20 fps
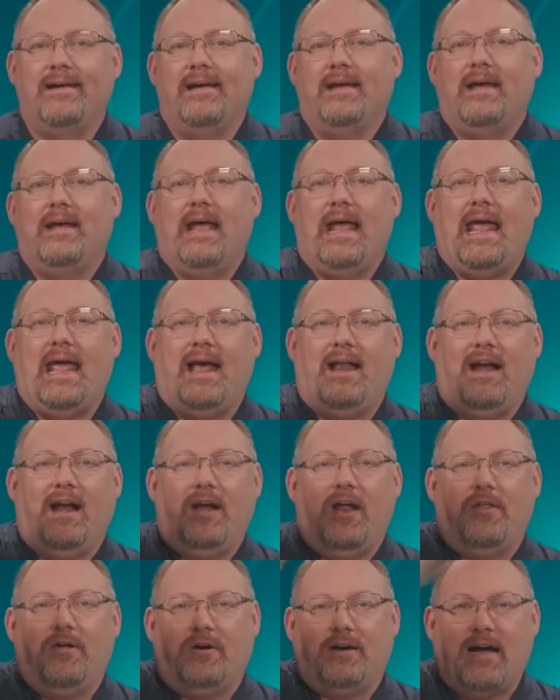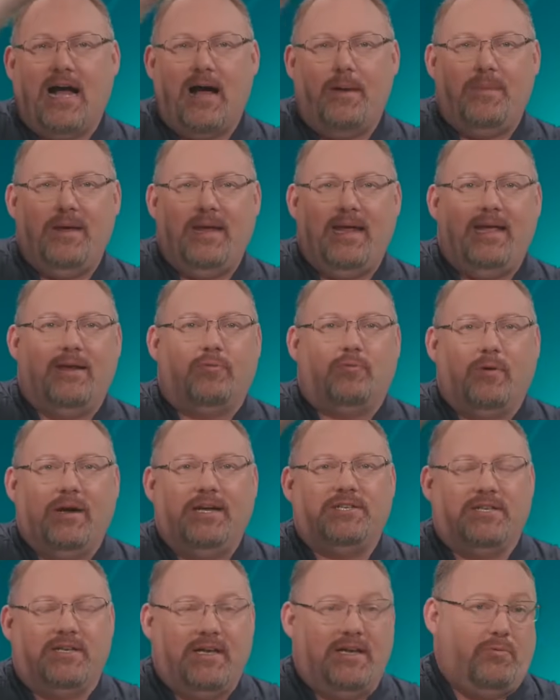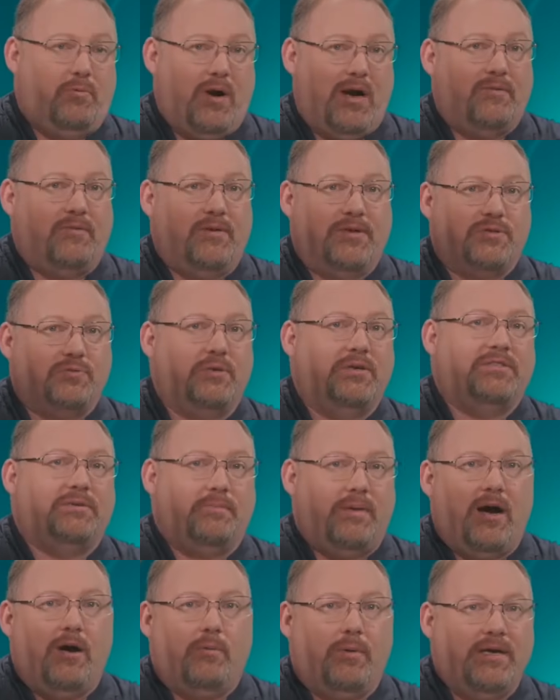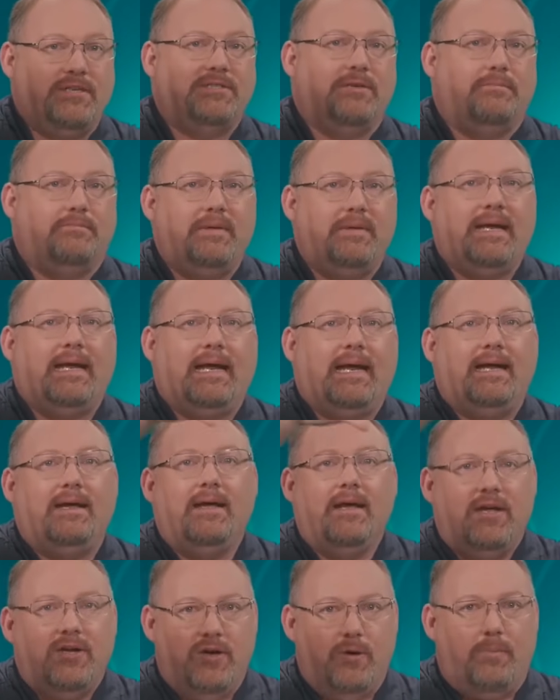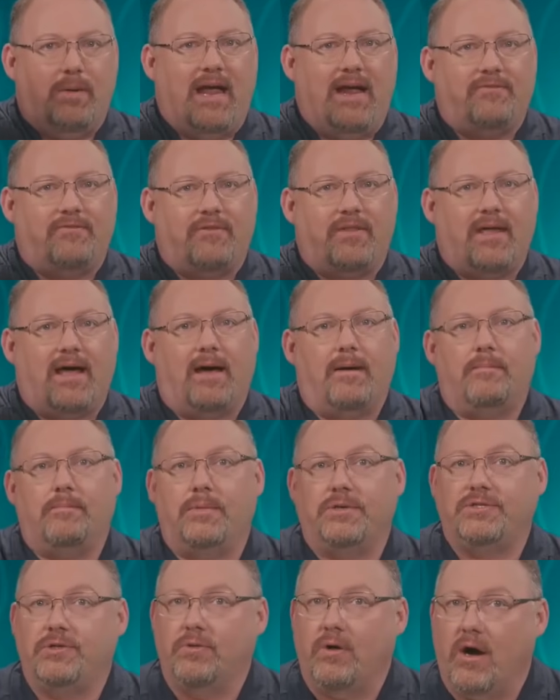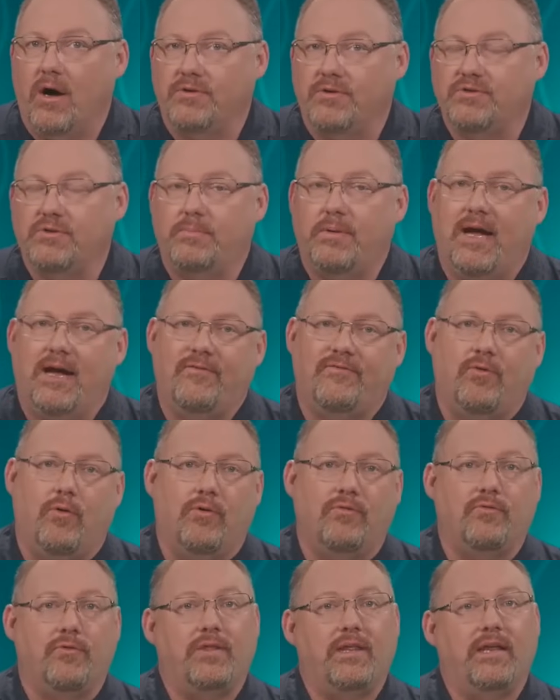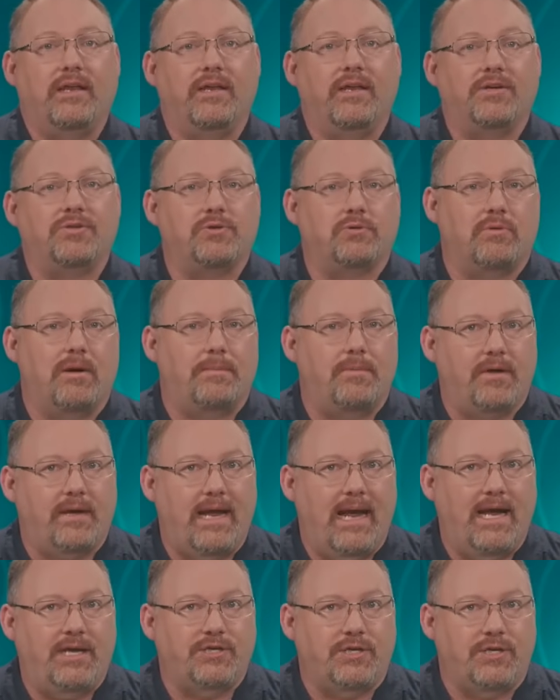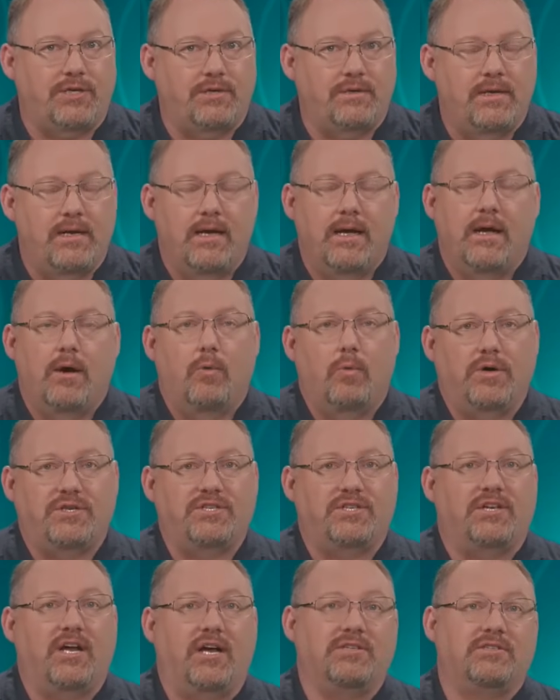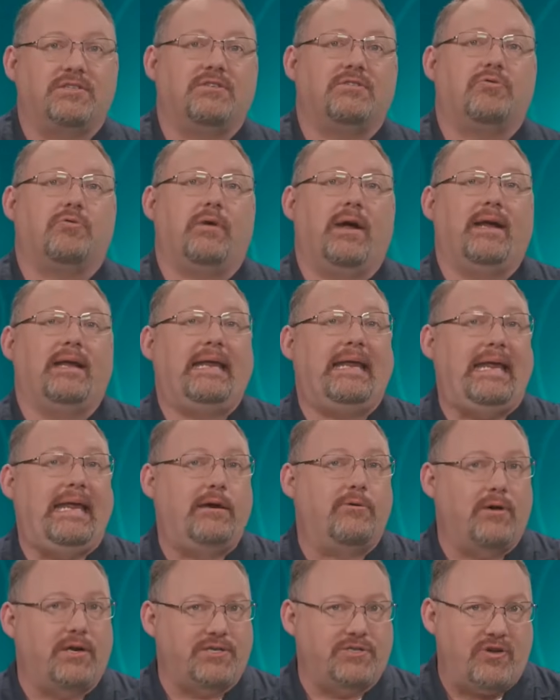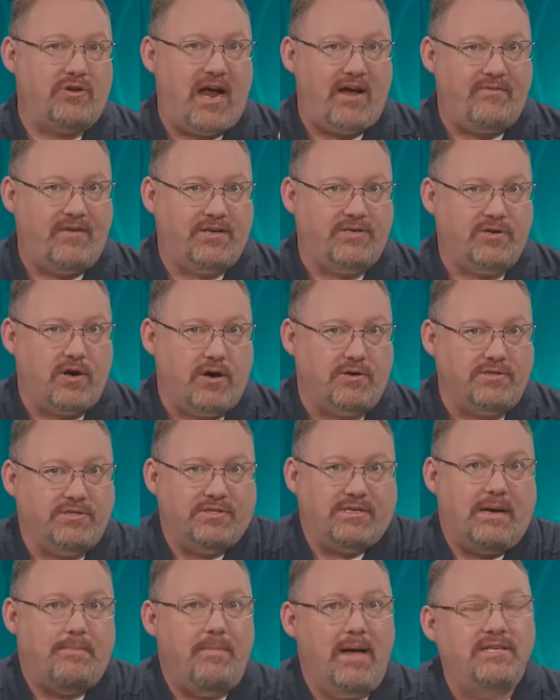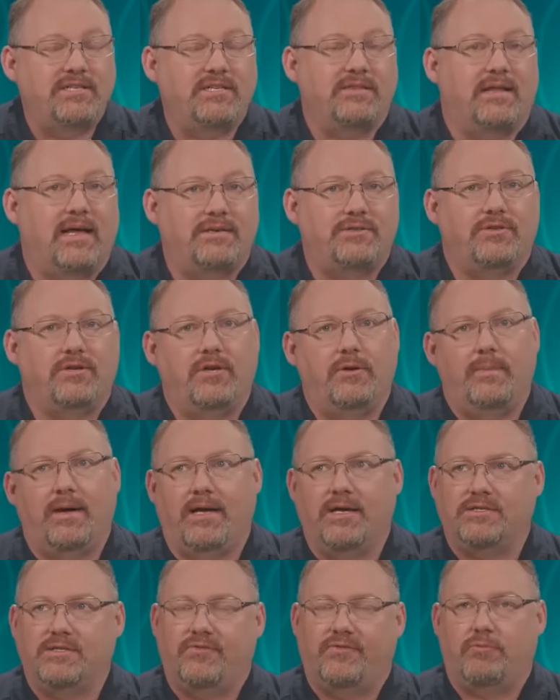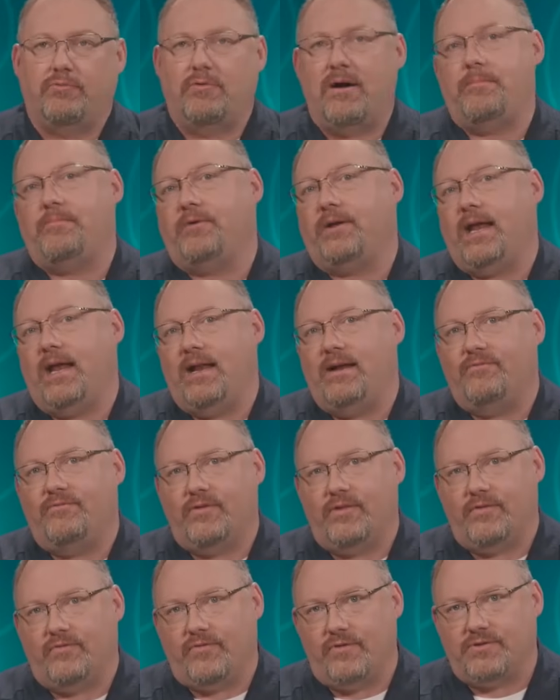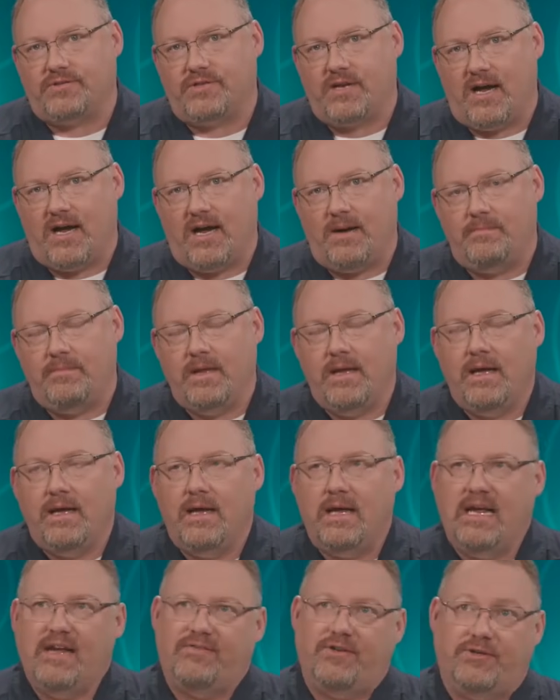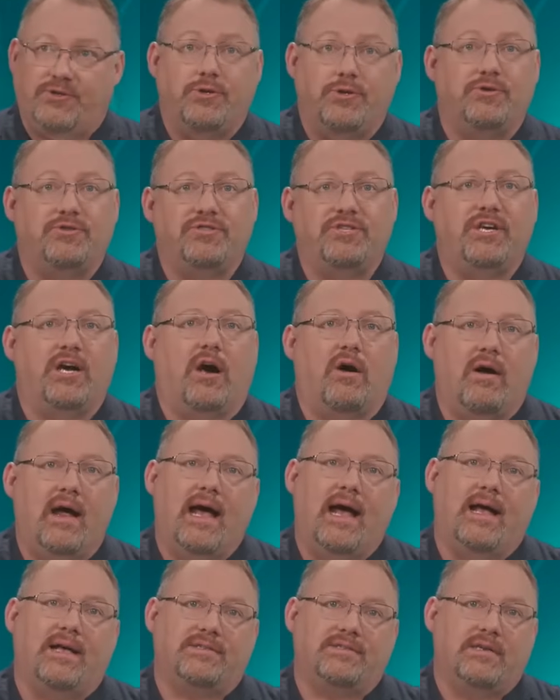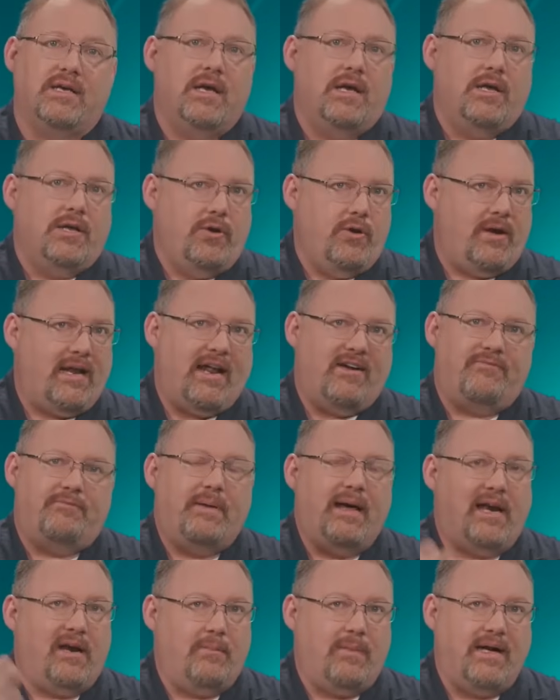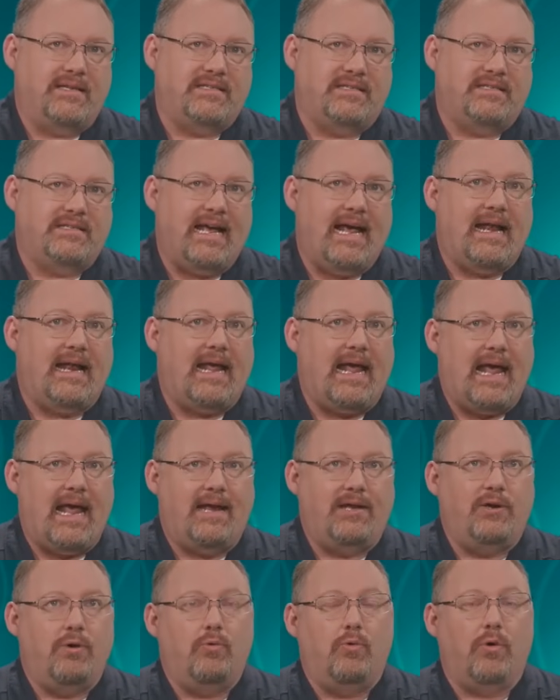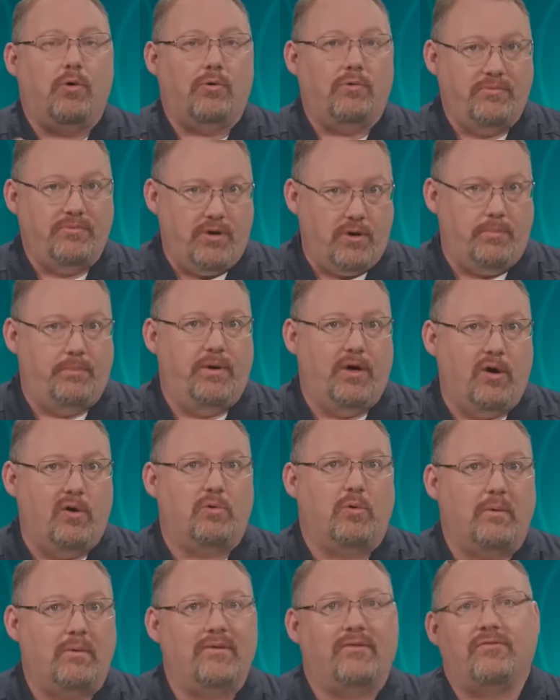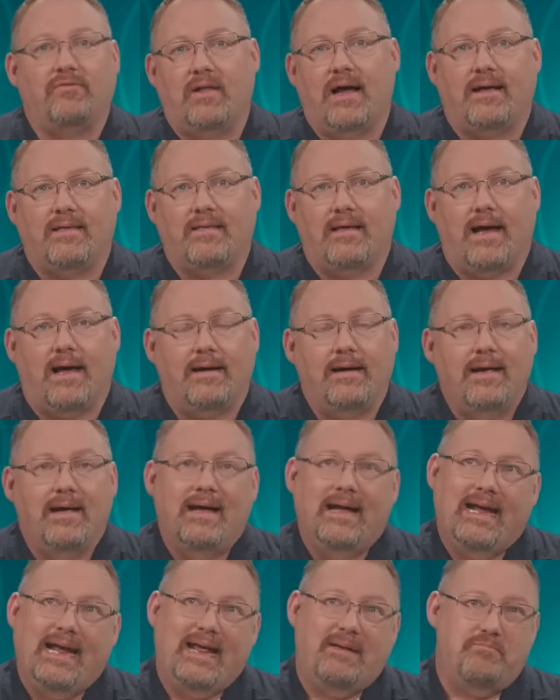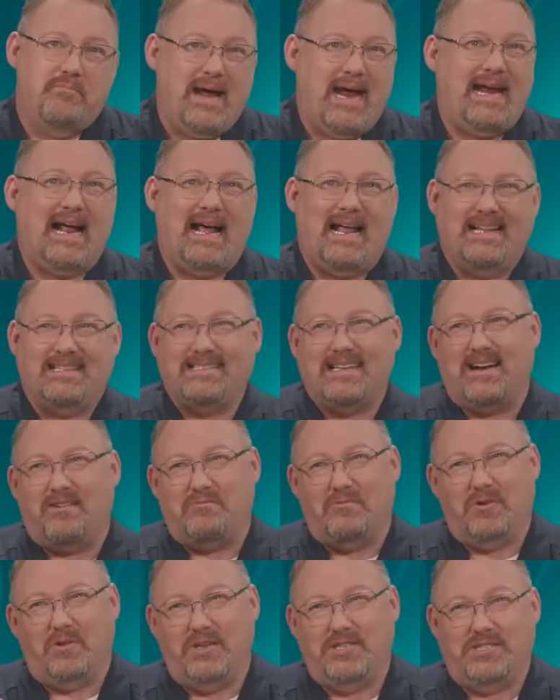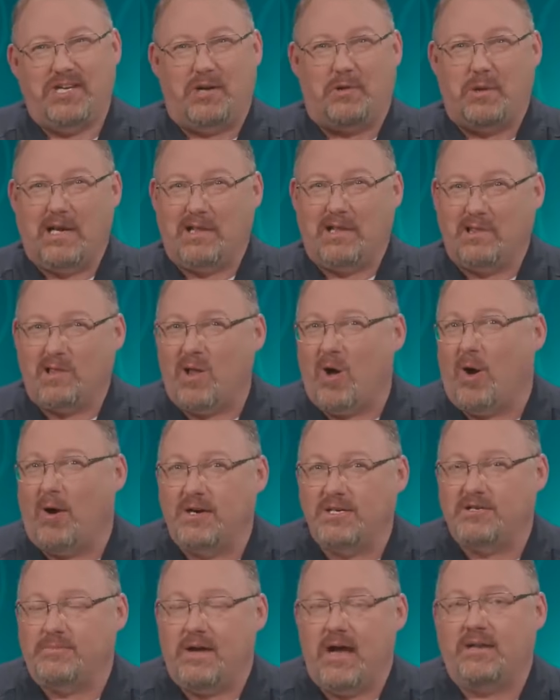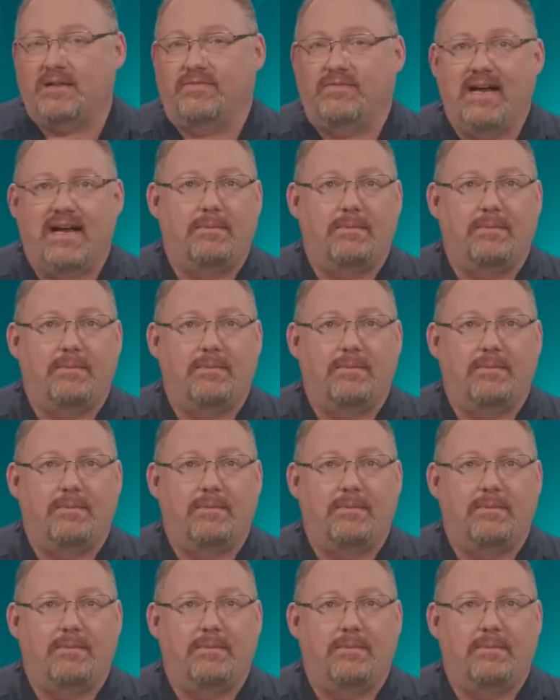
and another copy in region, whatever it's region pair, region B, you'll pay for that. But you also pay for the initial replication, which does create egress traffic charges. I mentioned that to you because if you're replicating for the first time, if you choose GRS, you could have petabytes of data and your bill will reflect that. It's not really generally a large amount of data, but